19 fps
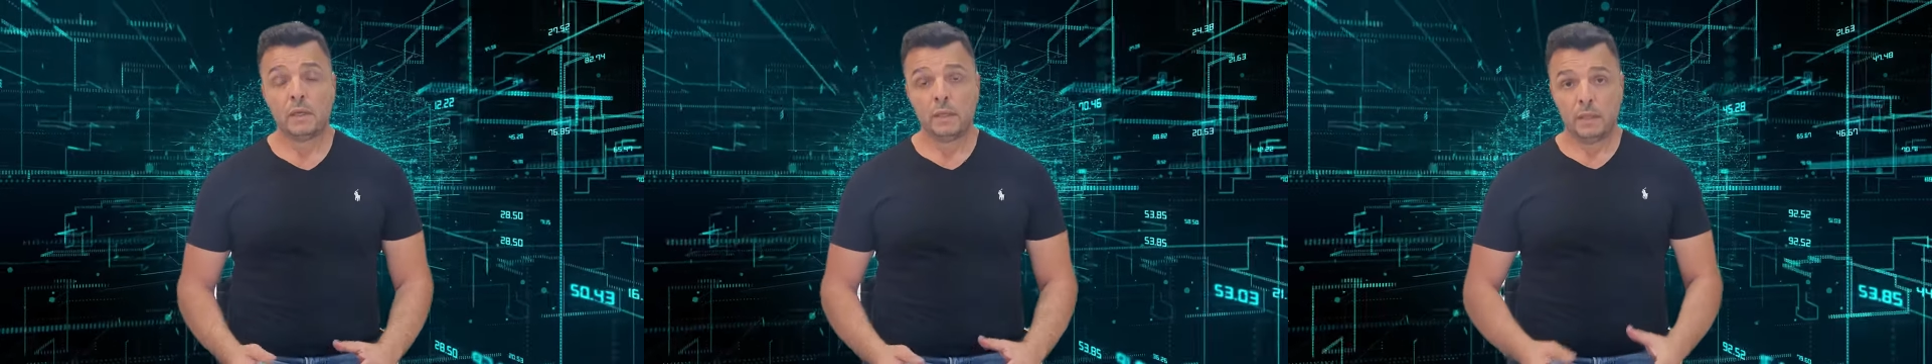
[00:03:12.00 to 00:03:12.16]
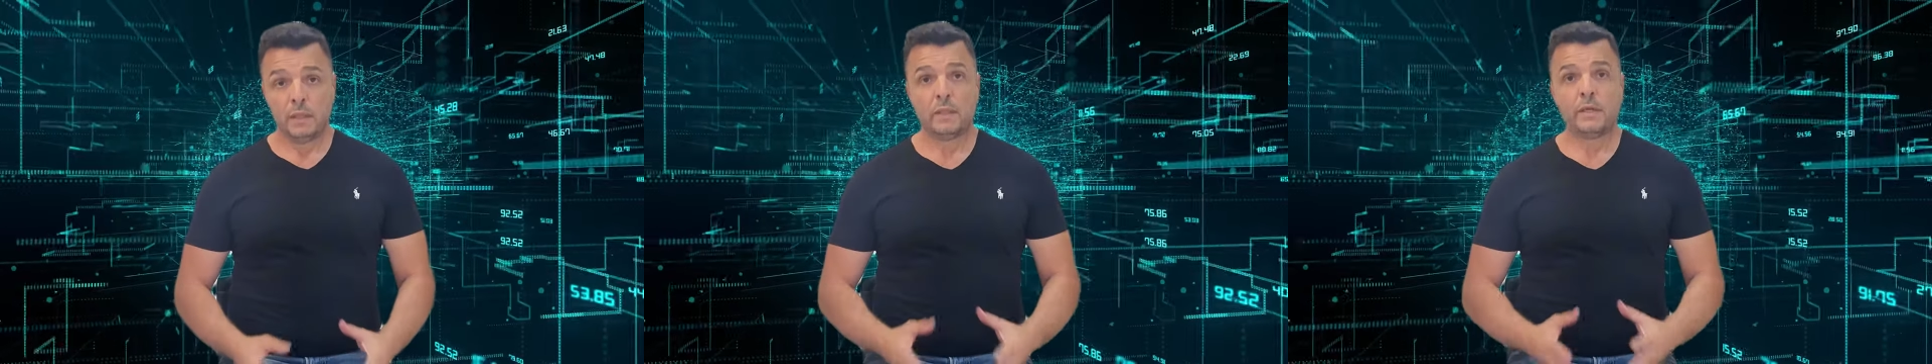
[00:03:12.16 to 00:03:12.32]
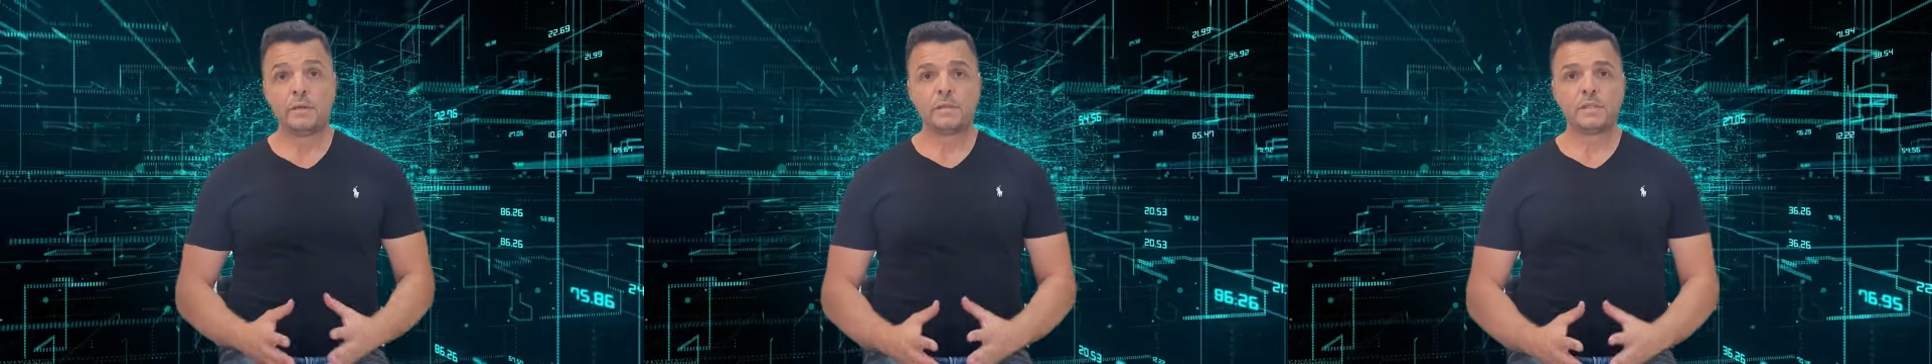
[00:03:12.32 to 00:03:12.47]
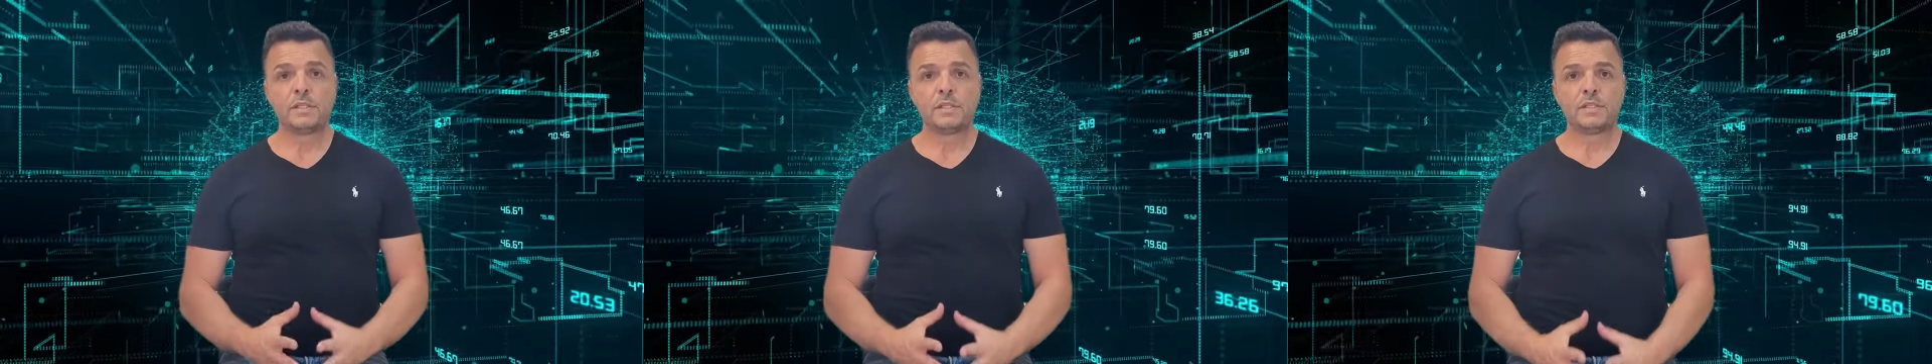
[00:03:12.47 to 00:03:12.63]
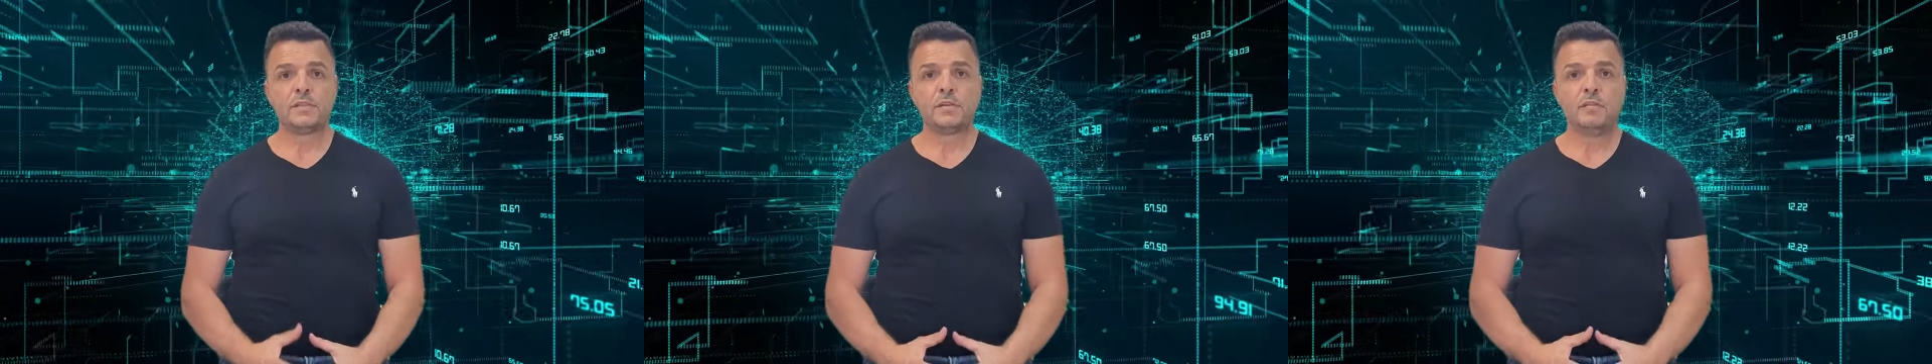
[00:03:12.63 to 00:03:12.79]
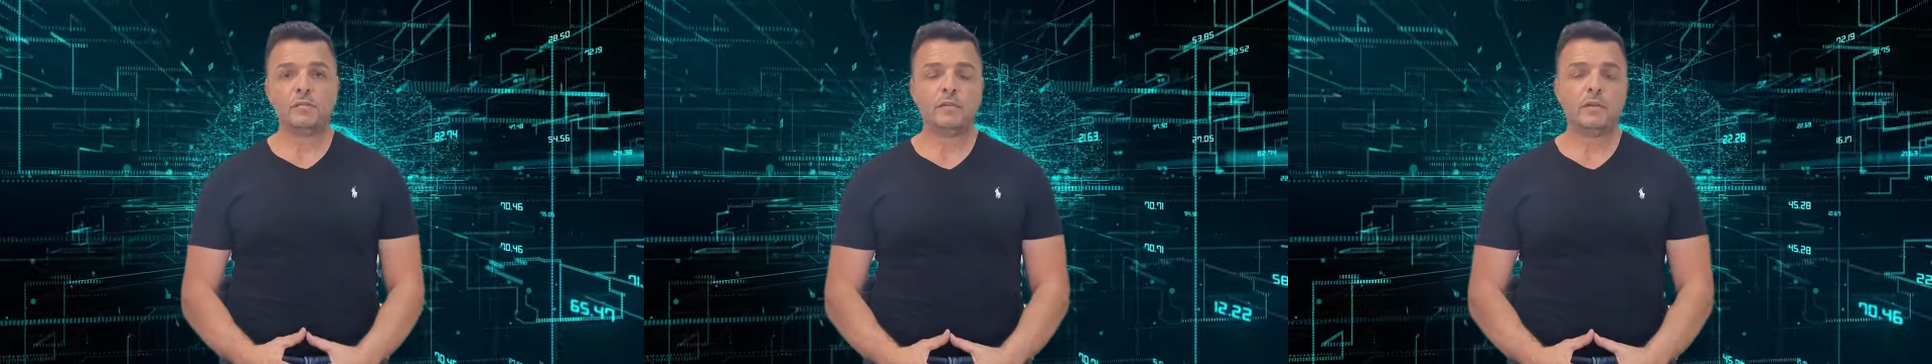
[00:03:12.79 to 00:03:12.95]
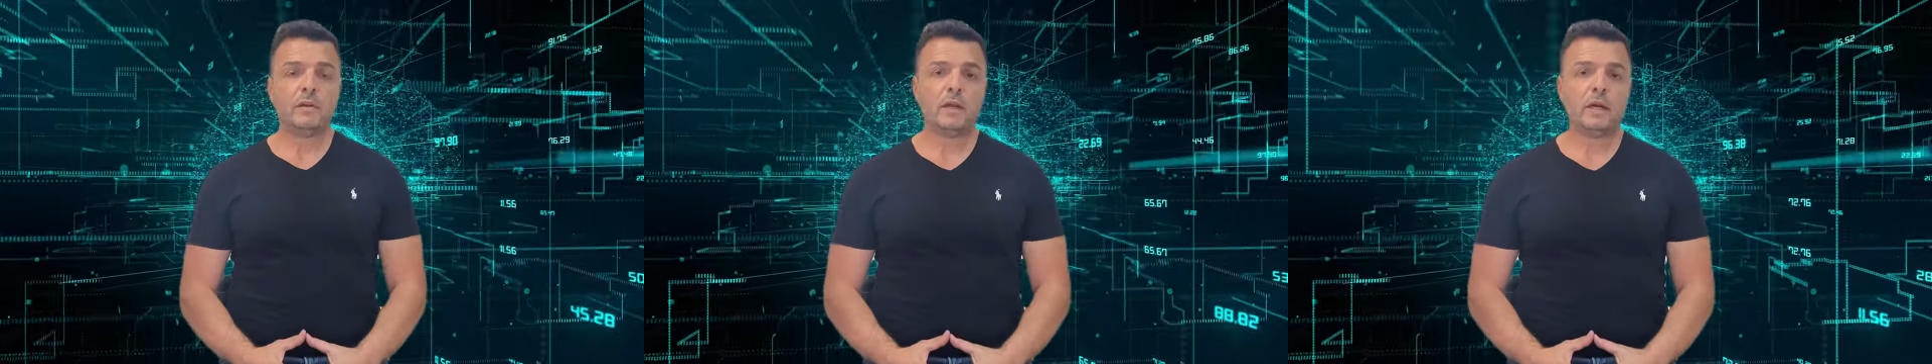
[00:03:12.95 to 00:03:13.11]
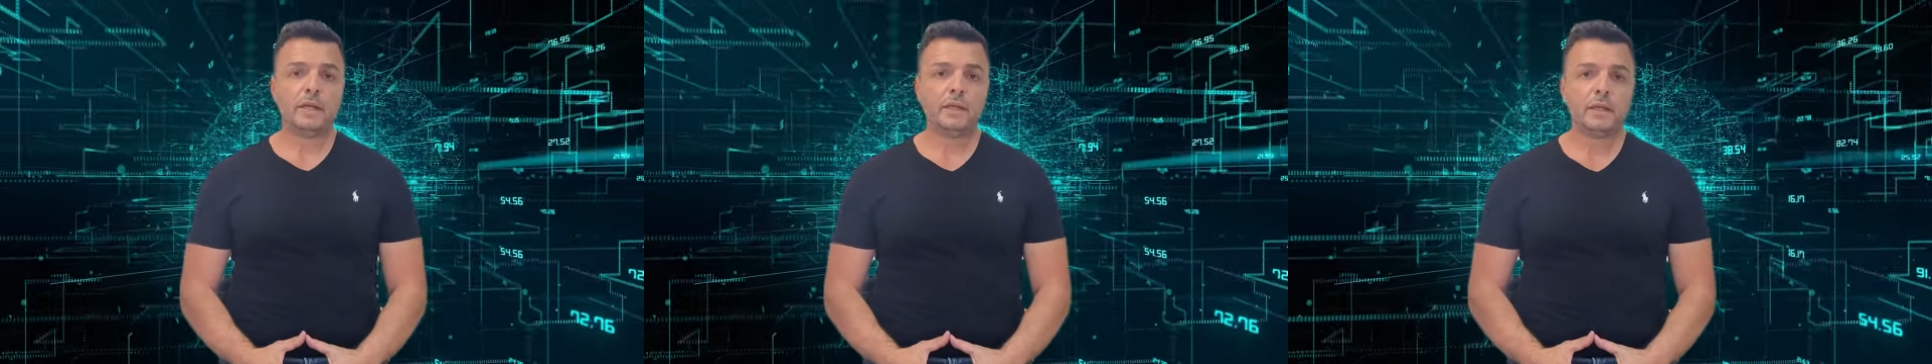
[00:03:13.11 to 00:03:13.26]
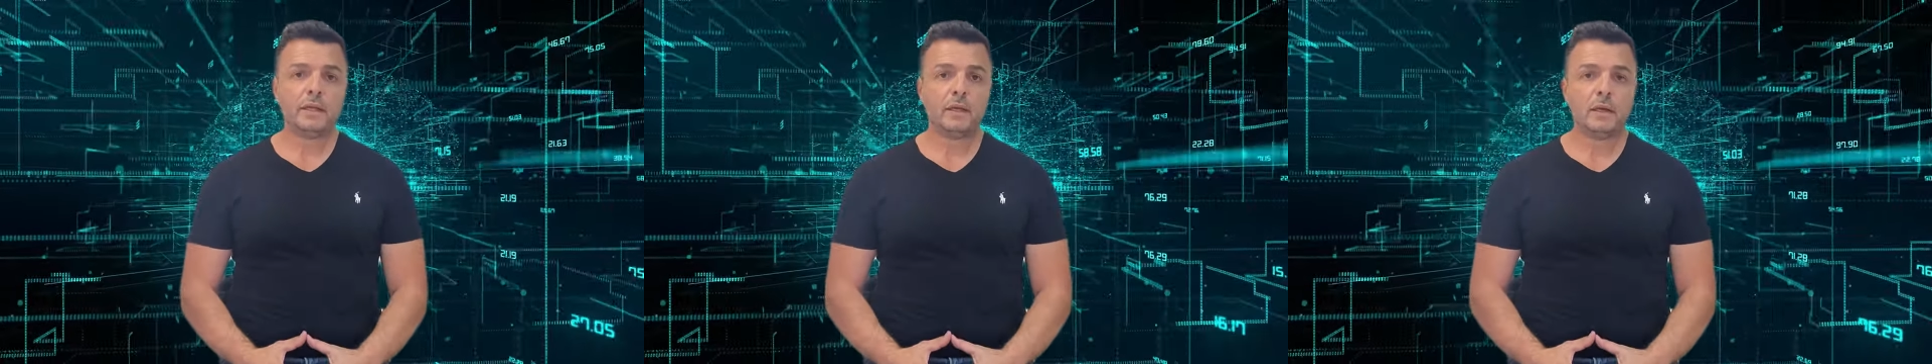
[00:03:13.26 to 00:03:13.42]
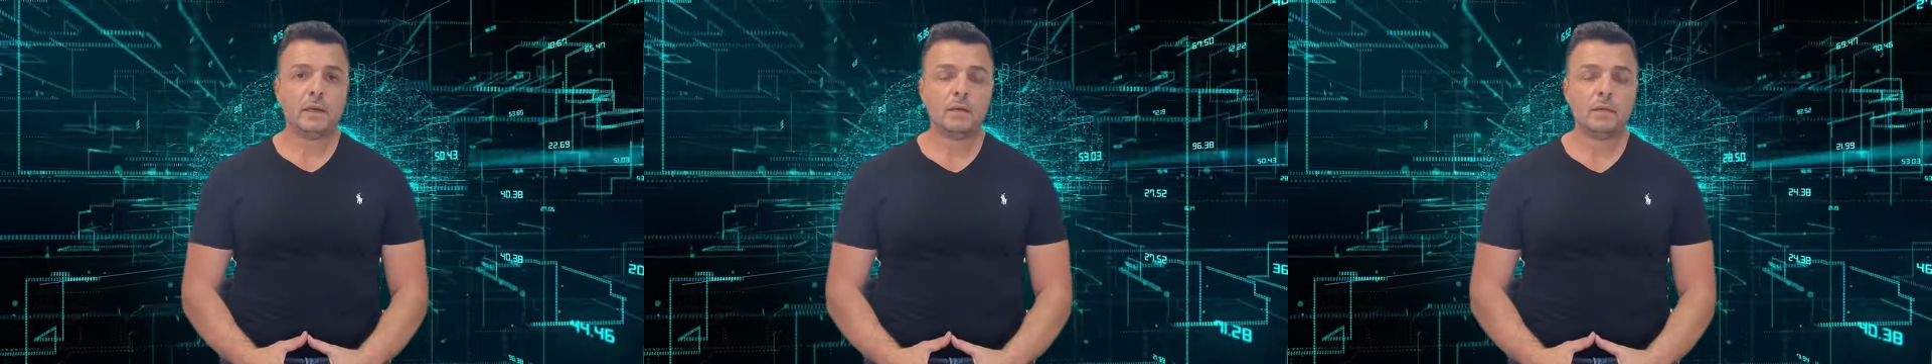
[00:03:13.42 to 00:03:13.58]
there is a silver
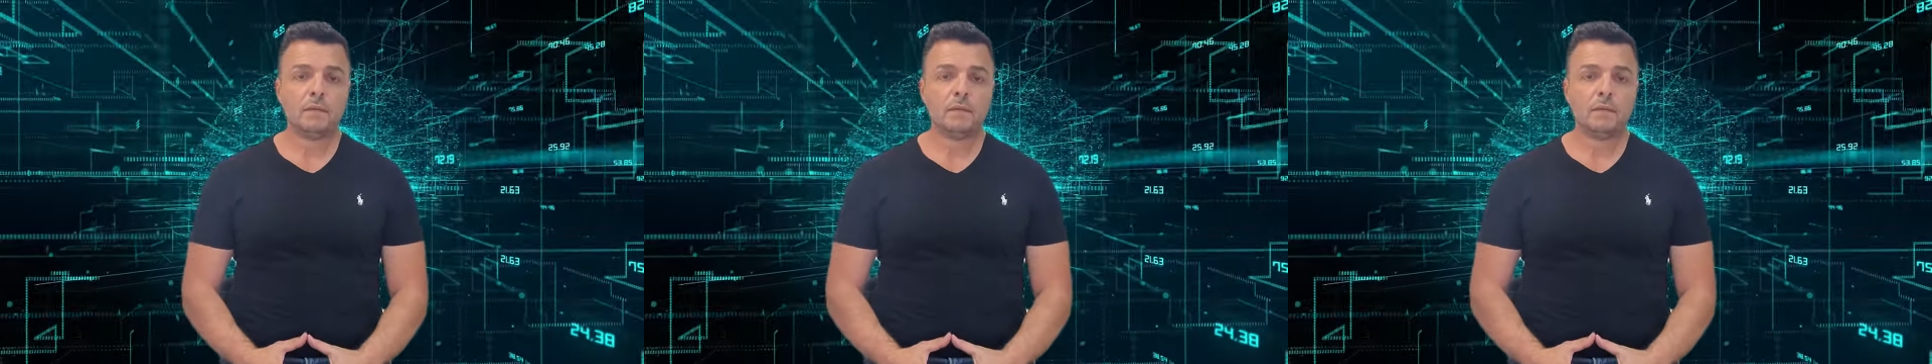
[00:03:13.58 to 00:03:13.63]
lining.